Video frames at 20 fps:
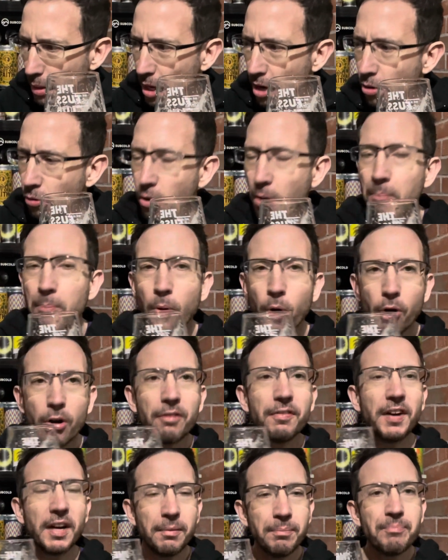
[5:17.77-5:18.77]
Well, I'm more of
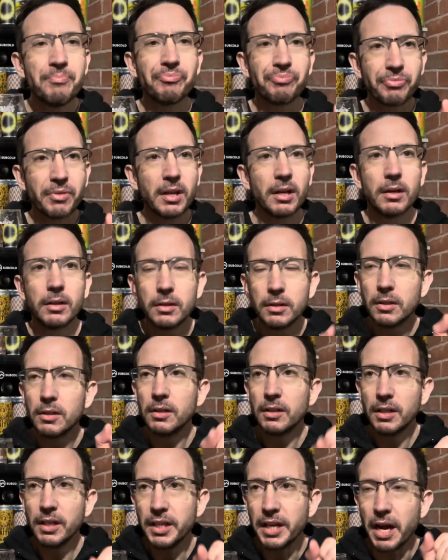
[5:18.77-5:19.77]
a,
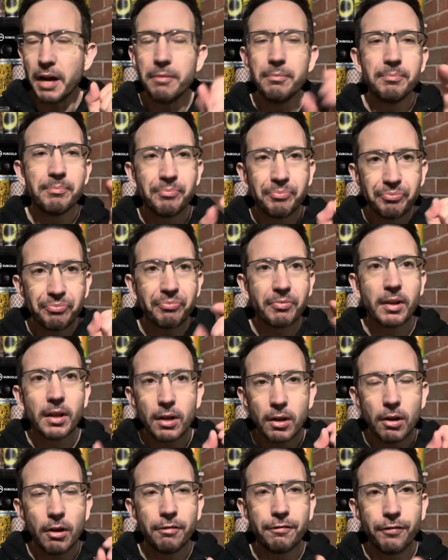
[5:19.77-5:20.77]
you know,
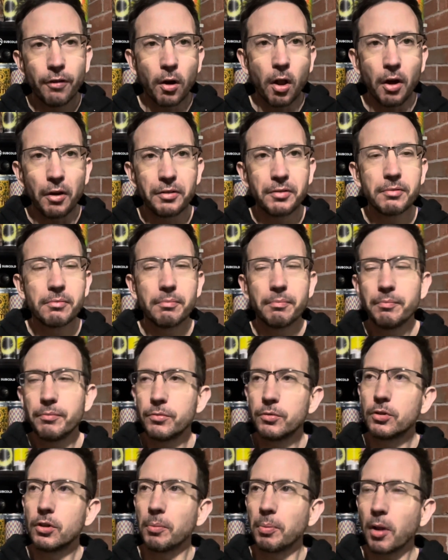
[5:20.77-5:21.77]
a full-on
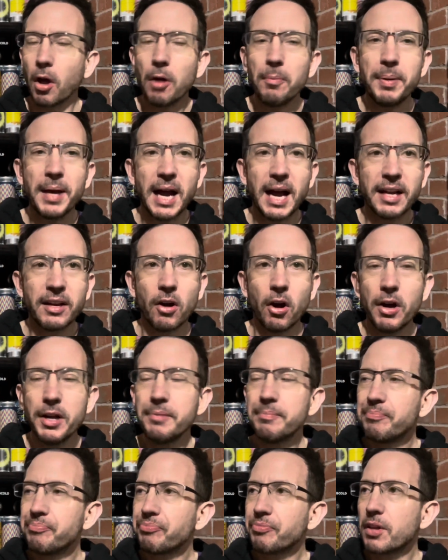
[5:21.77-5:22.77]
double IPA guy,
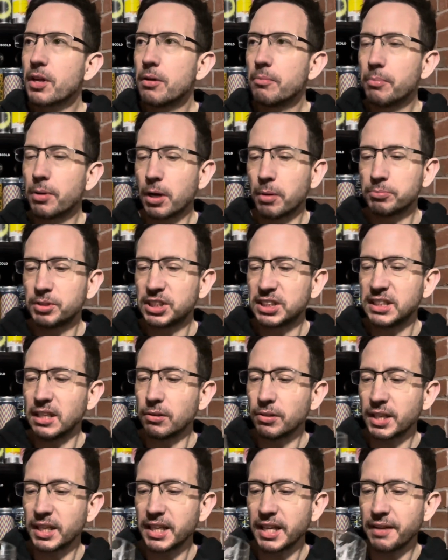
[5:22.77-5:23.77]
but I'm still
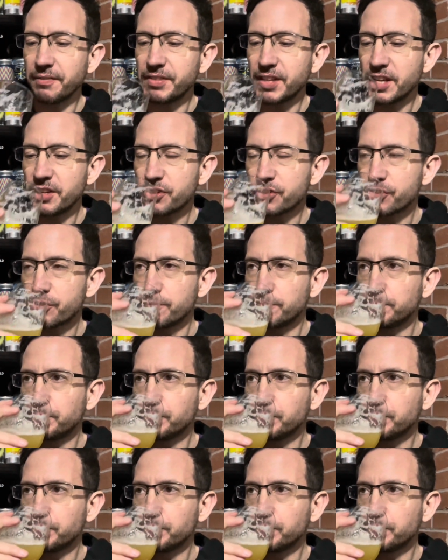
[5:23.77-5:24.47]
going to give this